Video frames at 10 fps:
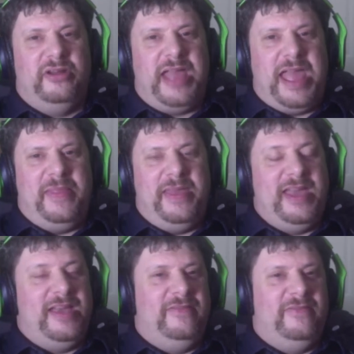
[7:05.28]
and they
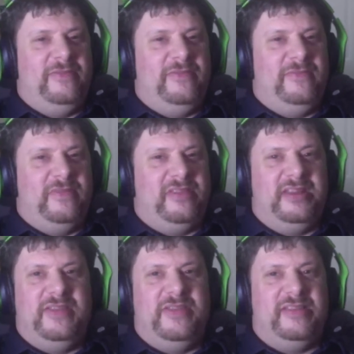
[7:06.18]
have
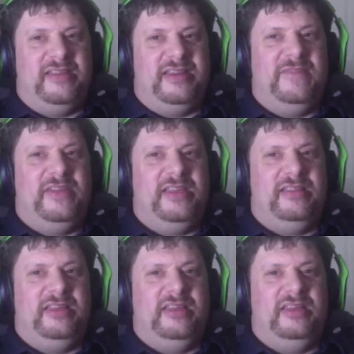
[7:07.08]
the
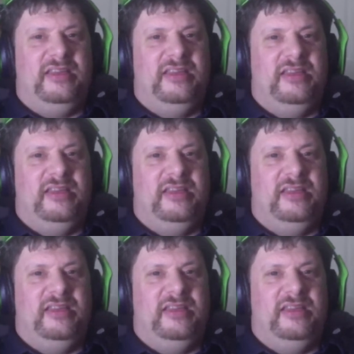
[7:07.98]
significantly